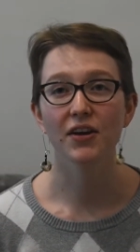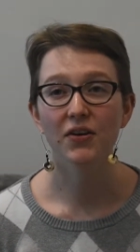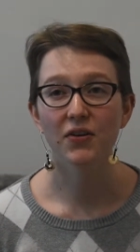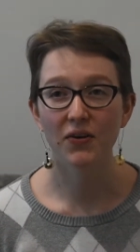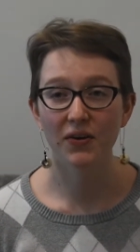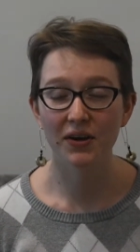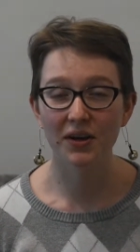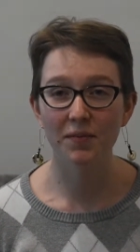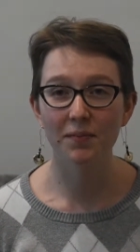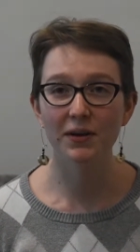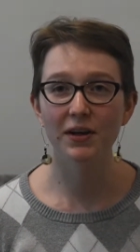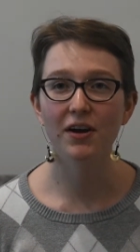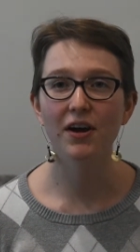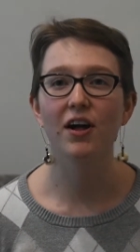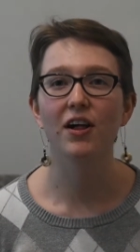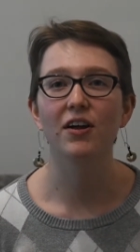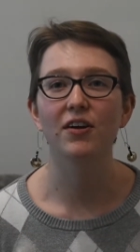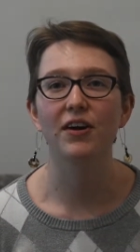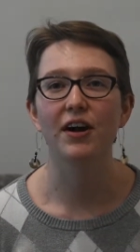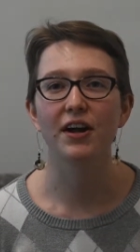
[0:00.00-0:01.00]
Growing up in
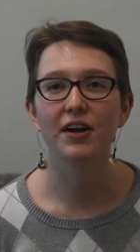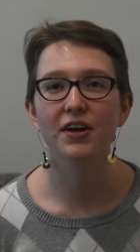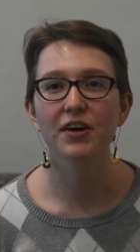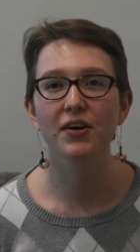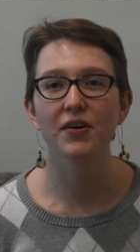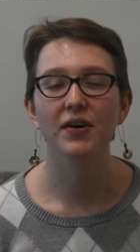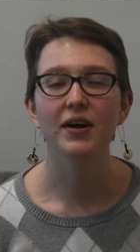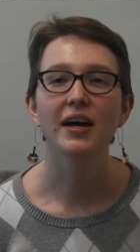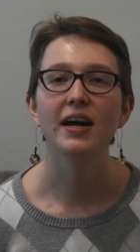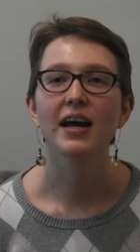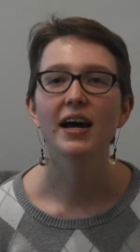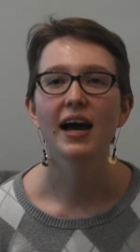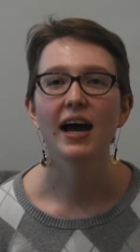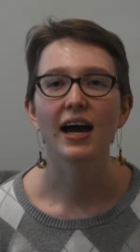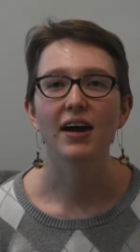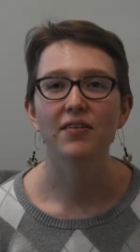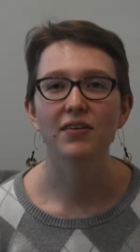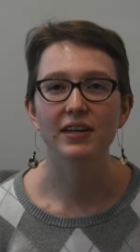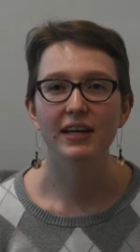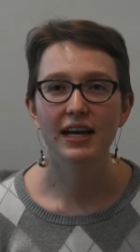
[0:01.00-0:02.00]
Colorado,
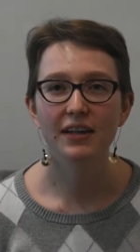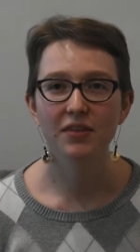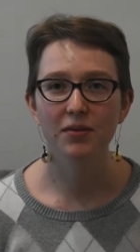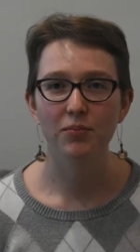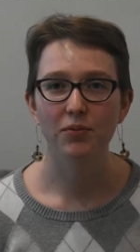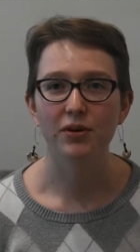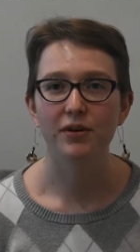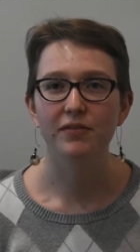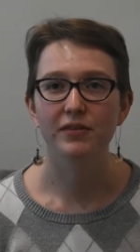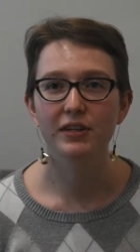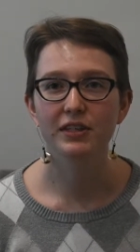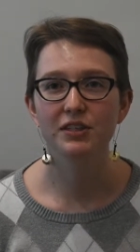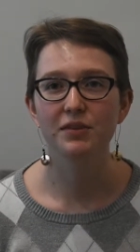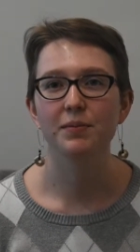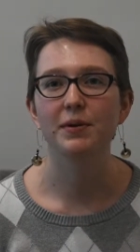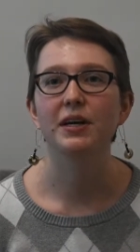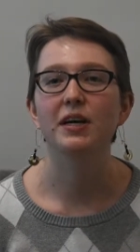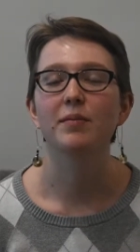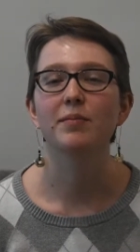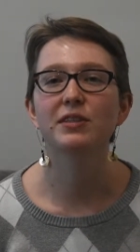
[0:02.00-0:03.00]
I really had the privilege of
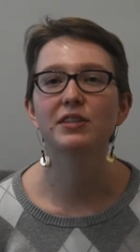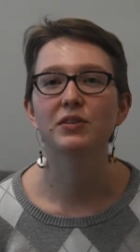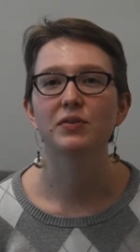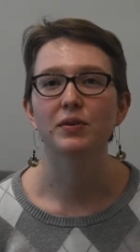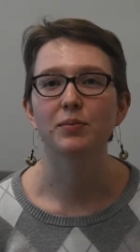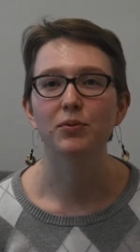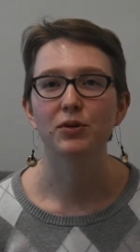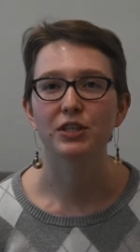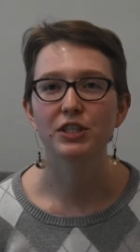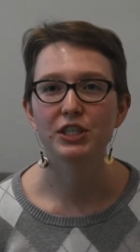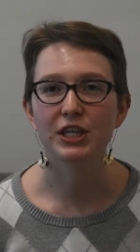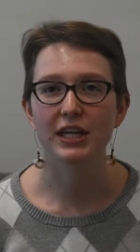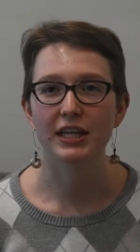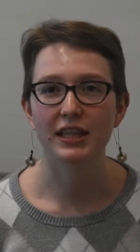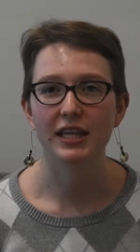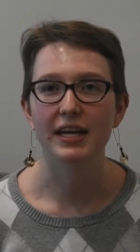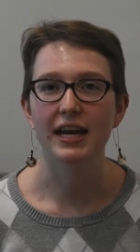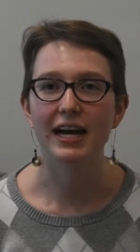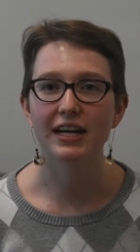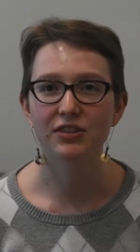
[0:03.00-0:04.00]
being able to
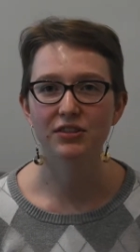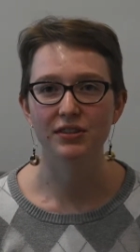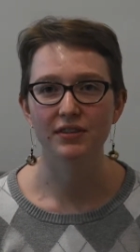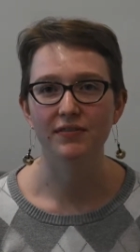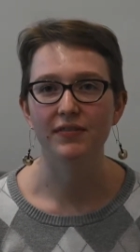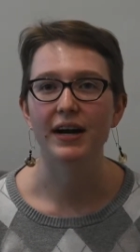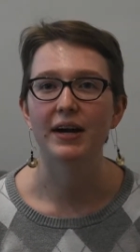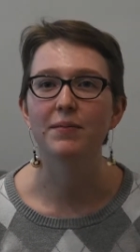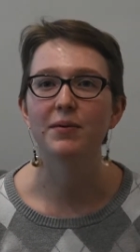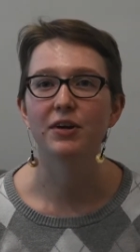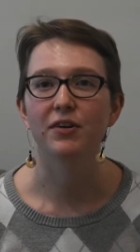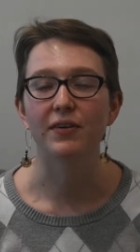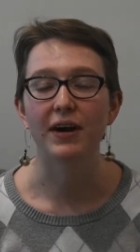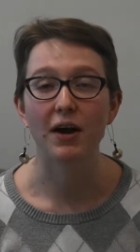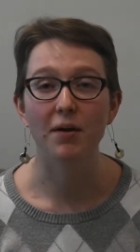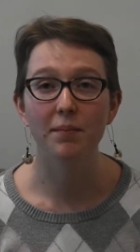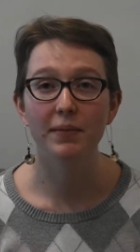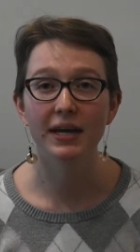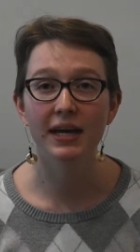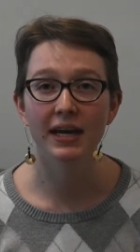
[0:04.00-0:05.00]
appreciate the natural environment
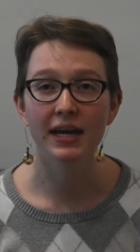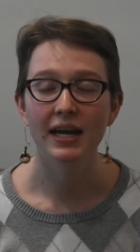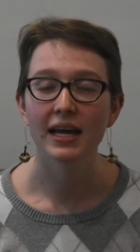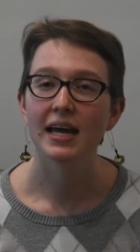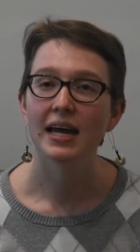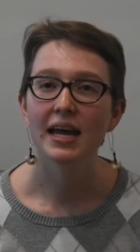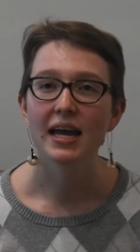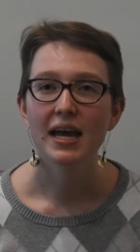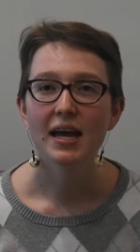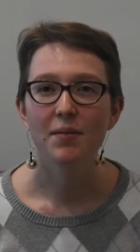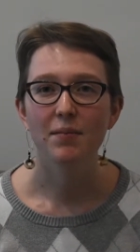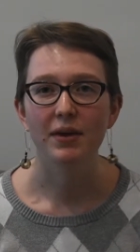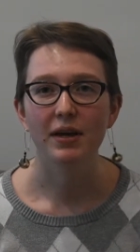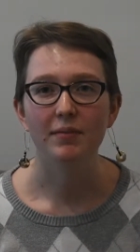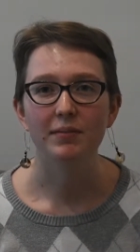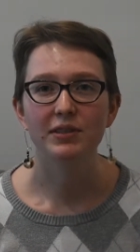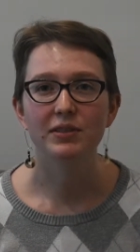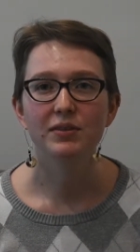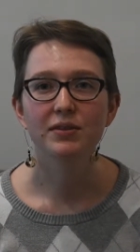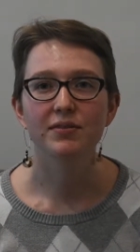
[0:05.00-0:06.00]
around me and being
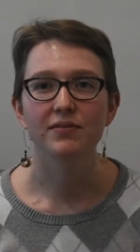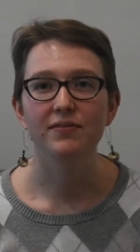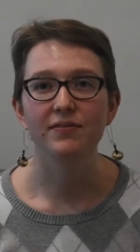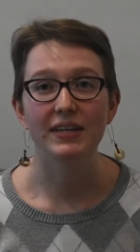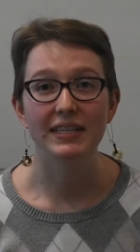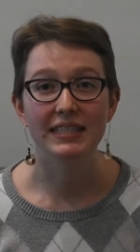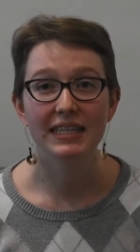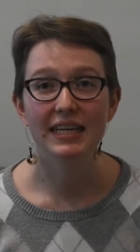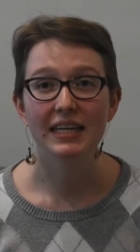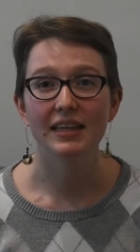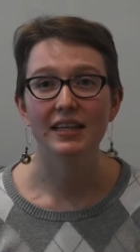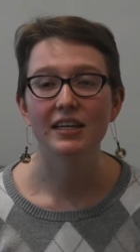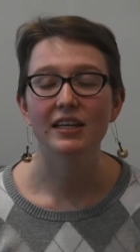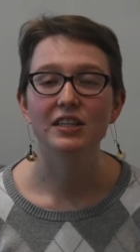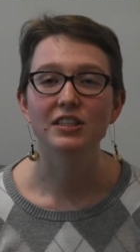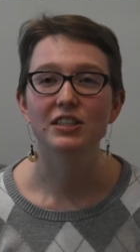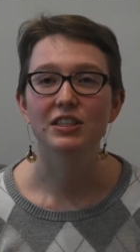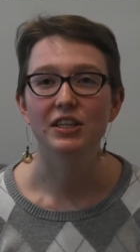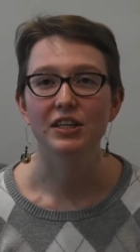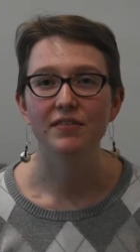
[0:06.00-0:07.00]
able to visit the
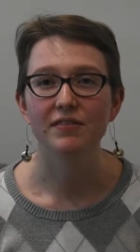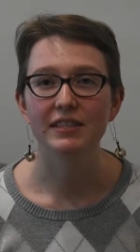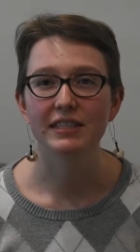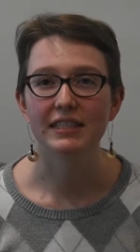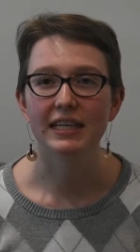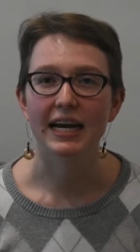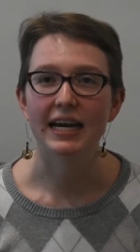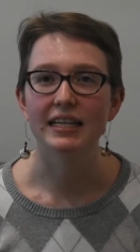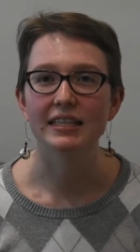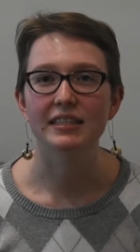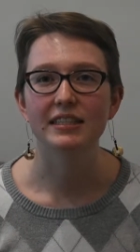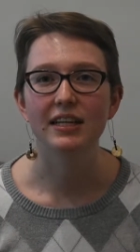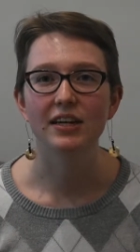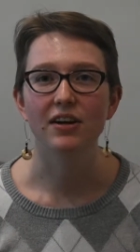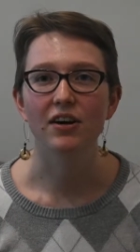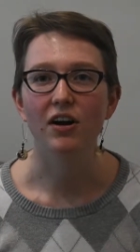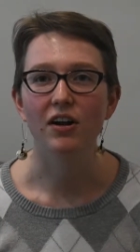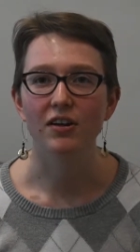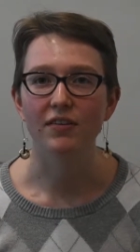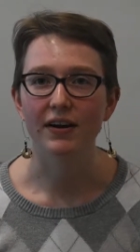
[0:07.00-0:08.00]
conserved sites that
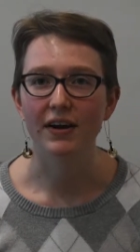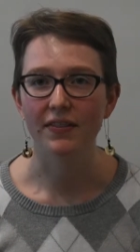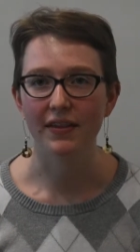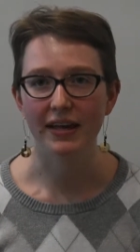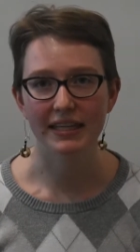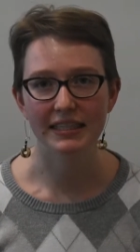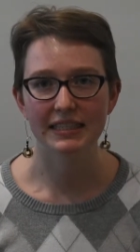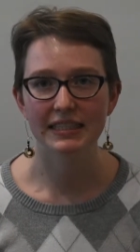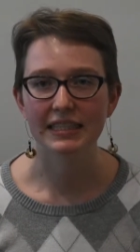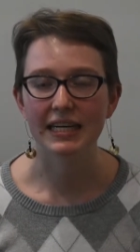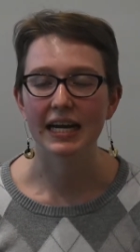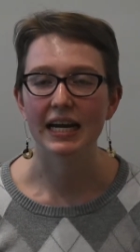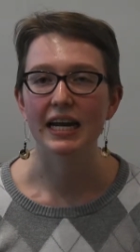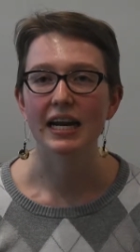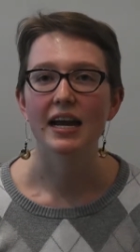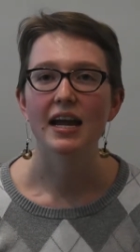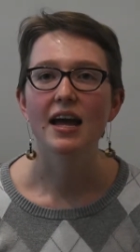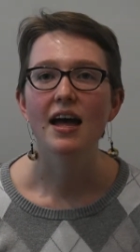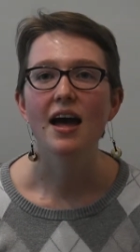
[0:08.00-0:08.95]
are all around that state.